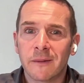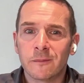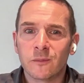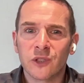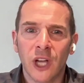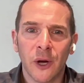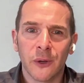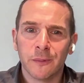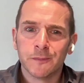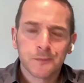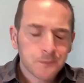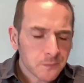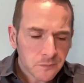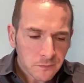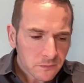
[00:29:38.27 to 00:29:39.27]
So
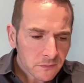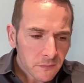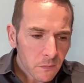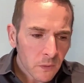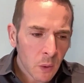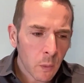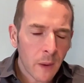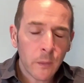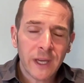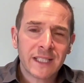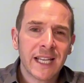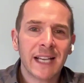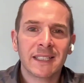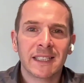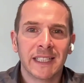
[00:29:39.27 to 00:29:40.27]
when we're
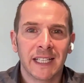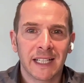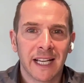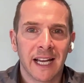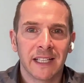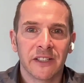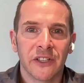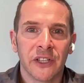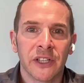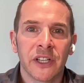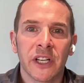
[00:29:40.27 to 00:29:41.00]
testing a candidate,